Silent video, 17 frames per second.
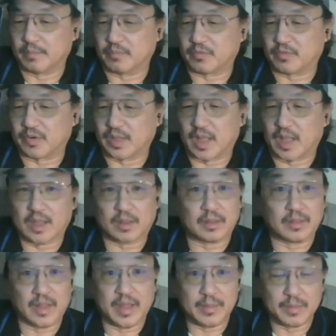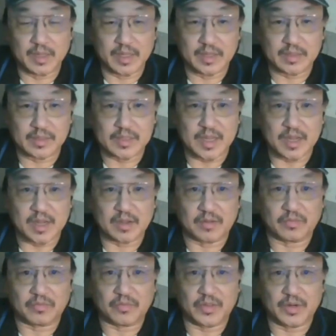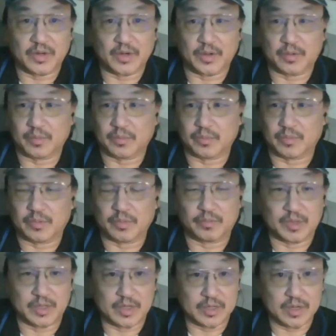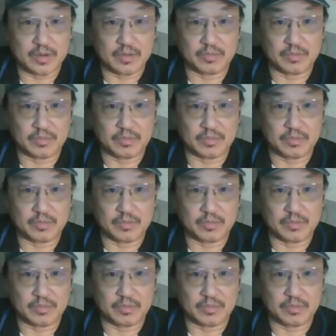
for like labeling stuff, you know, when you